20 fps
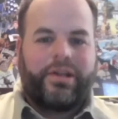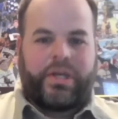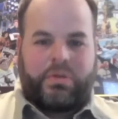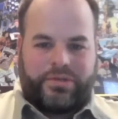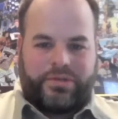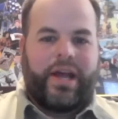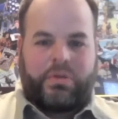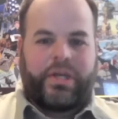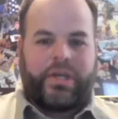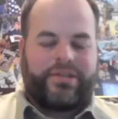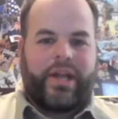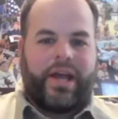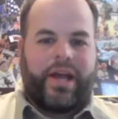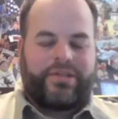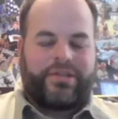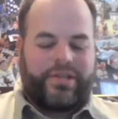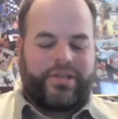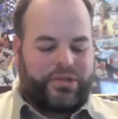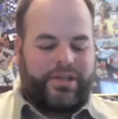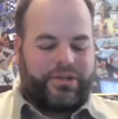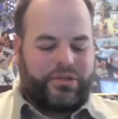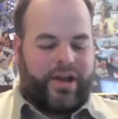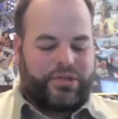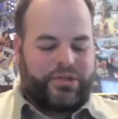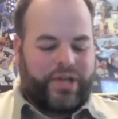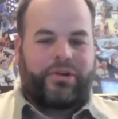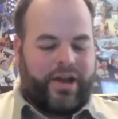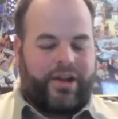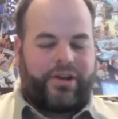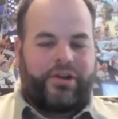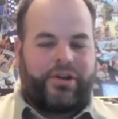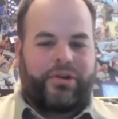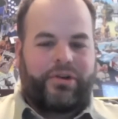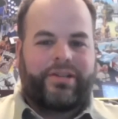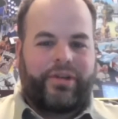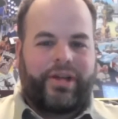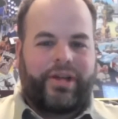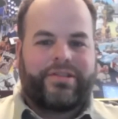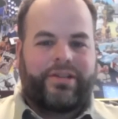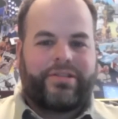Speaking as an Eagle Scout, I know
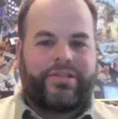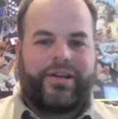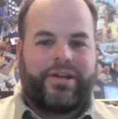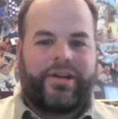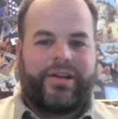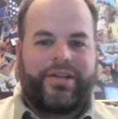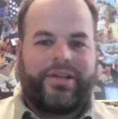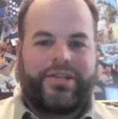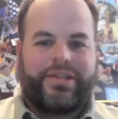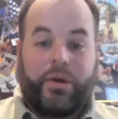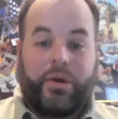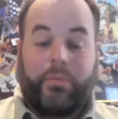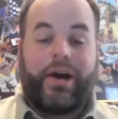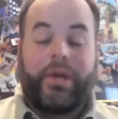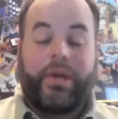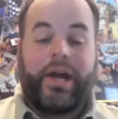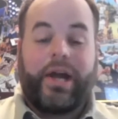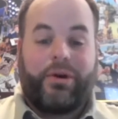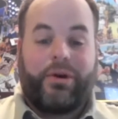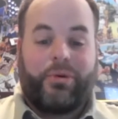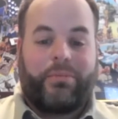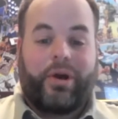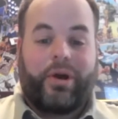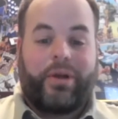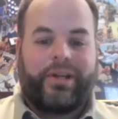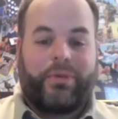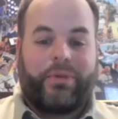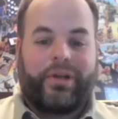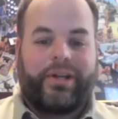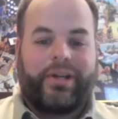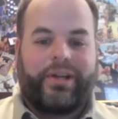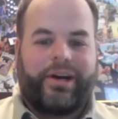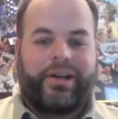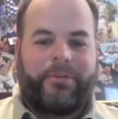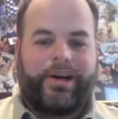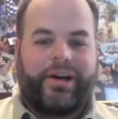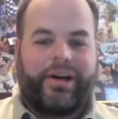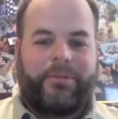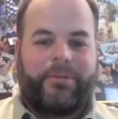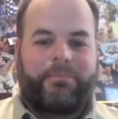that it's helped me out quite a bit
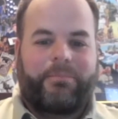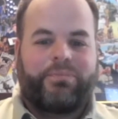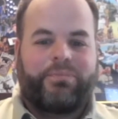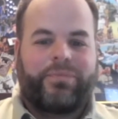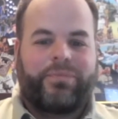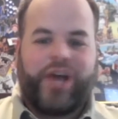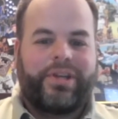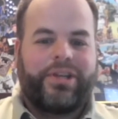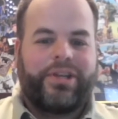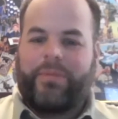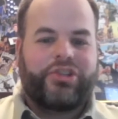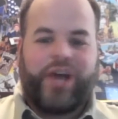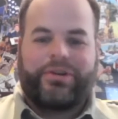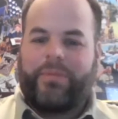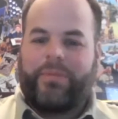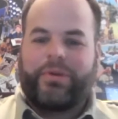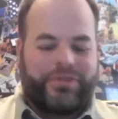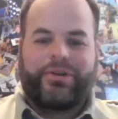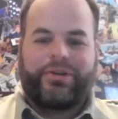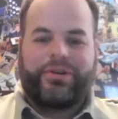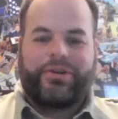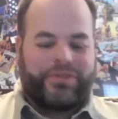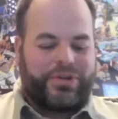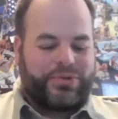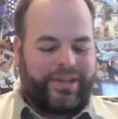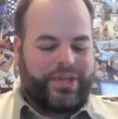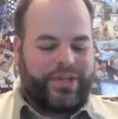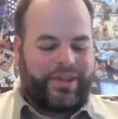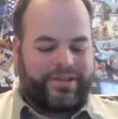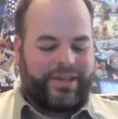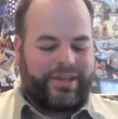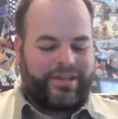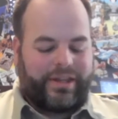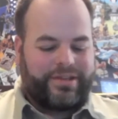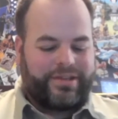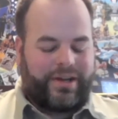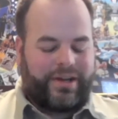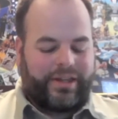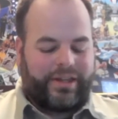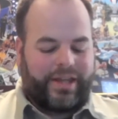in job interviews and
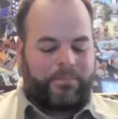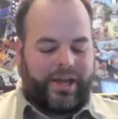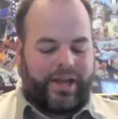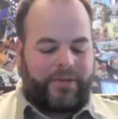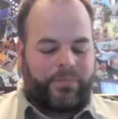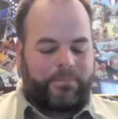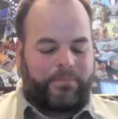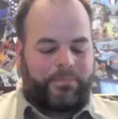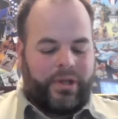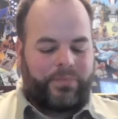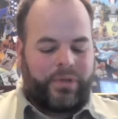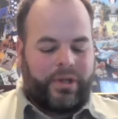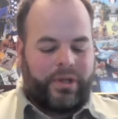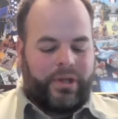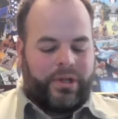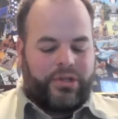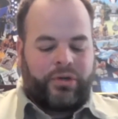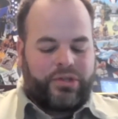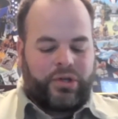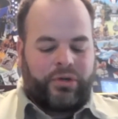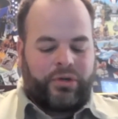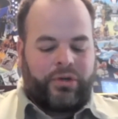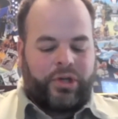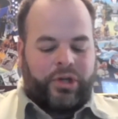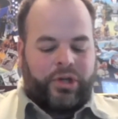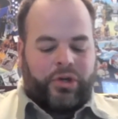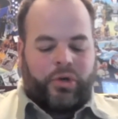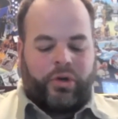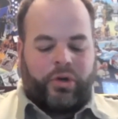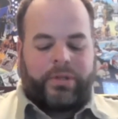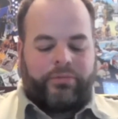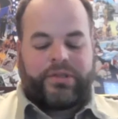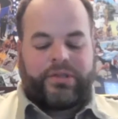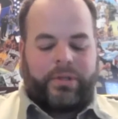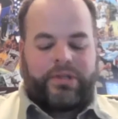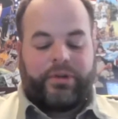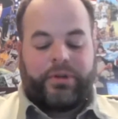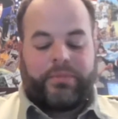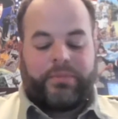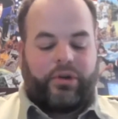things like that. So, who have
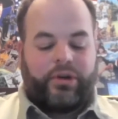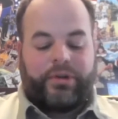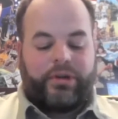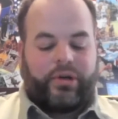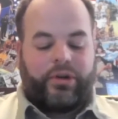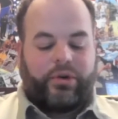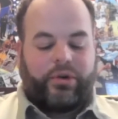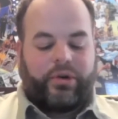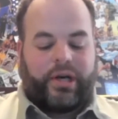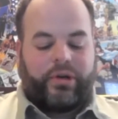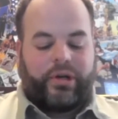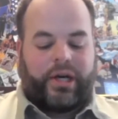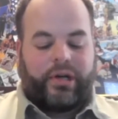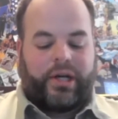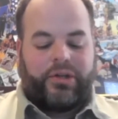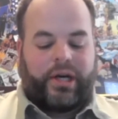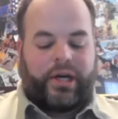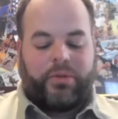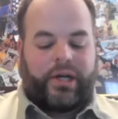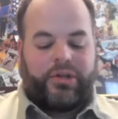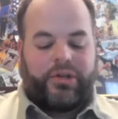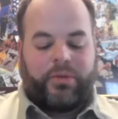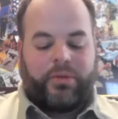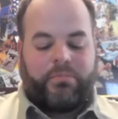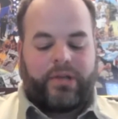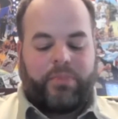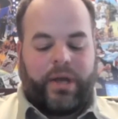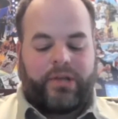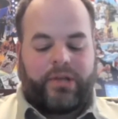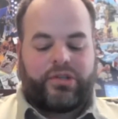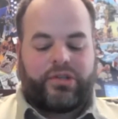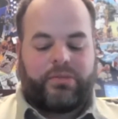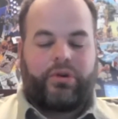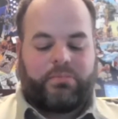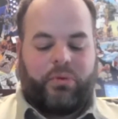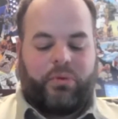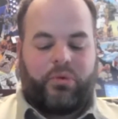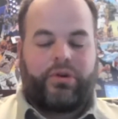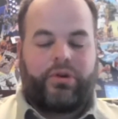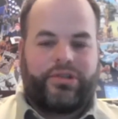been some of your best
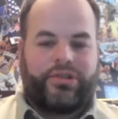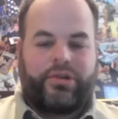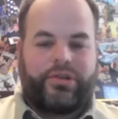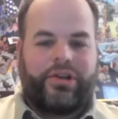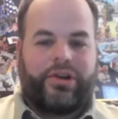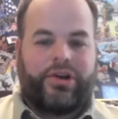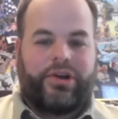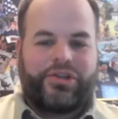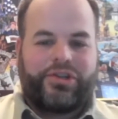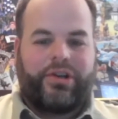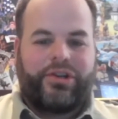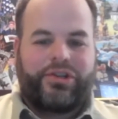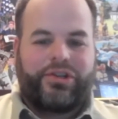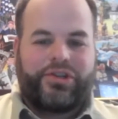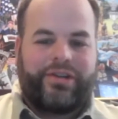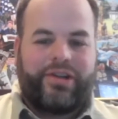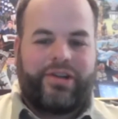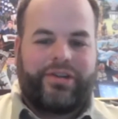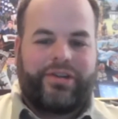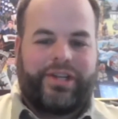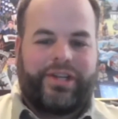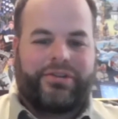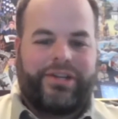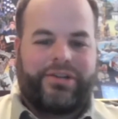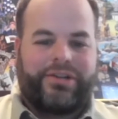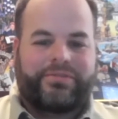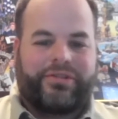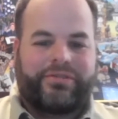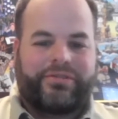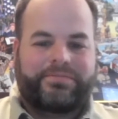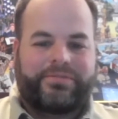supporters on your trail to Eagle?